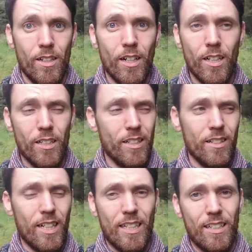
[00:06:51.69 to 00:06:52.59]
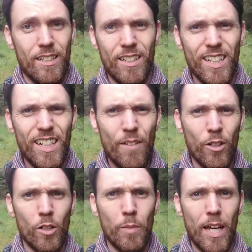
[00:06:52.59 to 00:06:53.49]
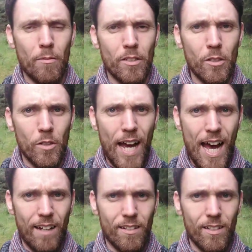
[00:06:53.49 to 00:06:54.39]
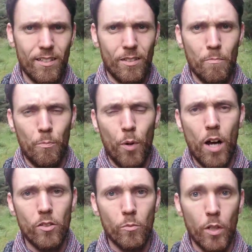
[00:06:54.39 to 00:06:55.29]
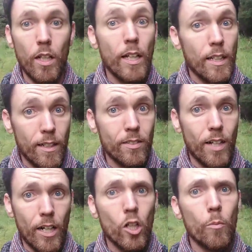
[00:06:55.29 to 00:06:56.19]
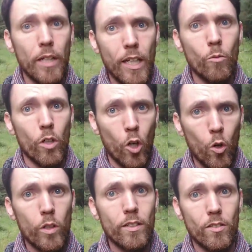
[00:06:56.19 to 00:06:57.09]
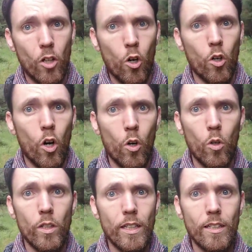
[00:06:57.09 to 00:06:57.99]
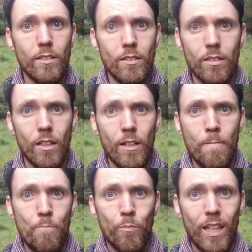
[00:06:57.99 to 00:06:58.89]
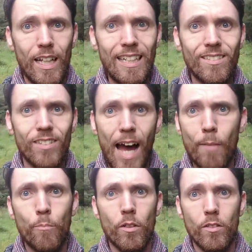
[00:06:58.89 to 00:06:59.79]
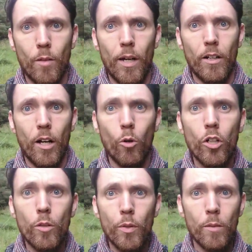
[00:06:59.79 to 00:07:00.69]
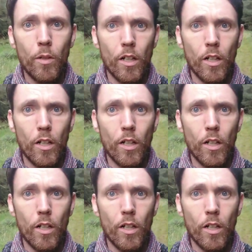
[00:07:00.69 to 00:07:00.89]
You're never going to be able to do that. That's impossible. They start coming in with all this talk, all these examples about how other people